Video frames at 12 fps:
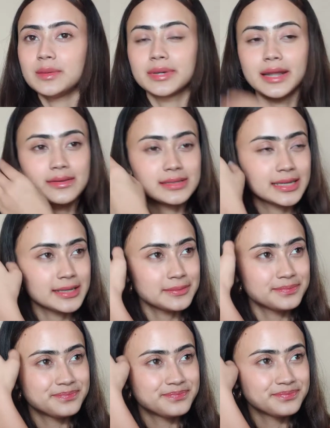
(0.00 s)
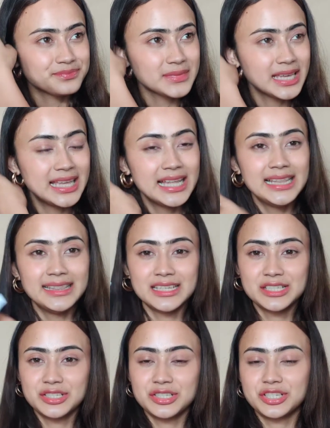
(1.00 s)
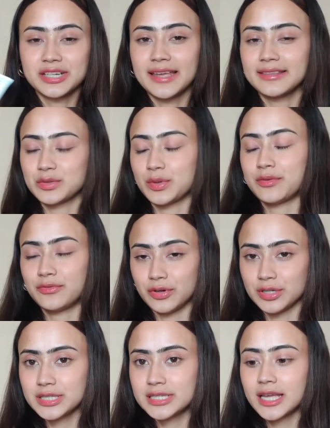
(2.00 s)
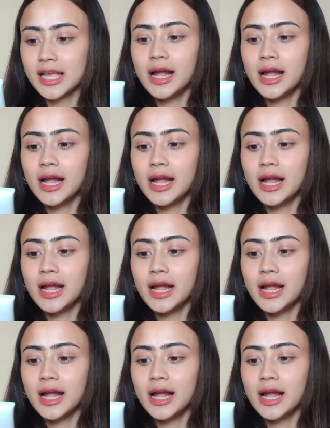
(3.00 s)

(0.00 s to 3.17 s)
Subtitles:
but I was like, let's just try this one first.